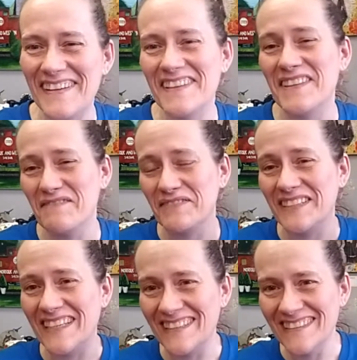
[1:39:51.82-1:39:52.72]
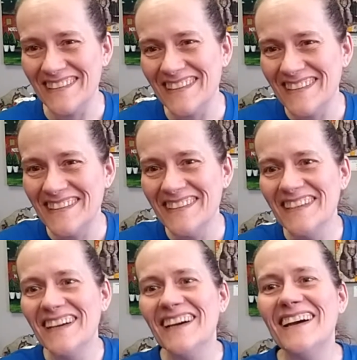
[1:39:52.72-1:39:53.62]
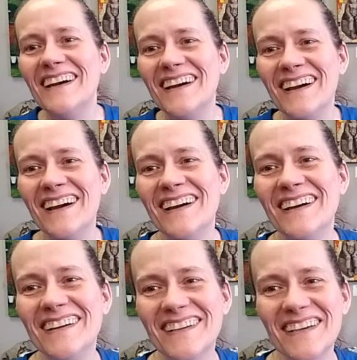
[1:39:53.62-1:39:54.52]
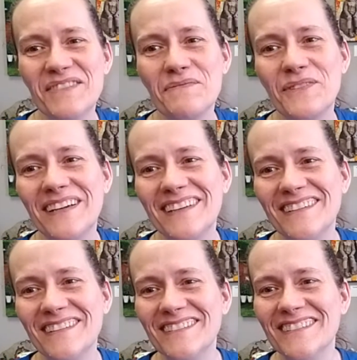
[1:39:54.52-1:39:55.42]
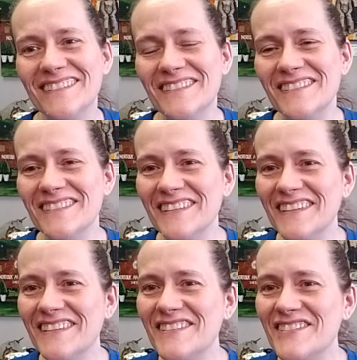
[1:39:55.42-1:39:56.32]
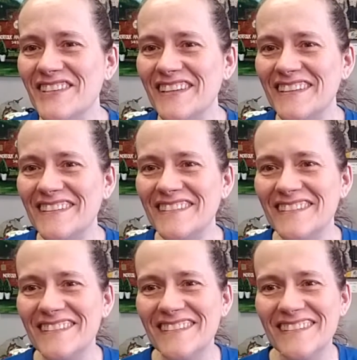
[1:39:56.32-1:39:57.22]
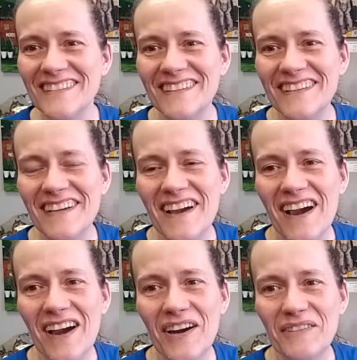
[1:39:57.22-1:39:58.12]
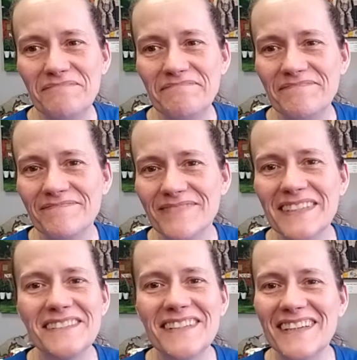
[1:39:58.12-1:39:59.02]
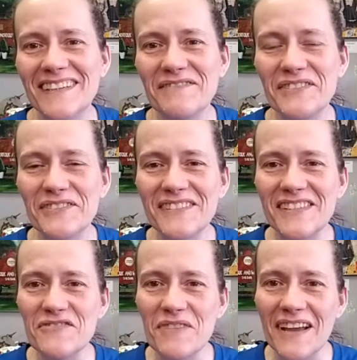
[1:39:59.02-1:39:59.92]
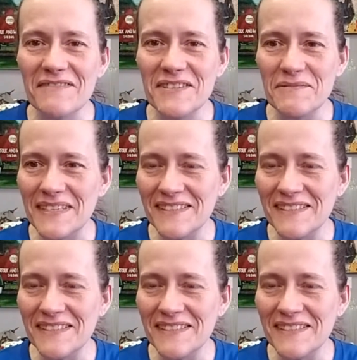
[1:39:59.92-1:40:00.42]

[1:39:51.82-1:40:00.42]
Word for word: Isn't that funny? okay, bueno, Jan. Um, like I said, it feels contrived to me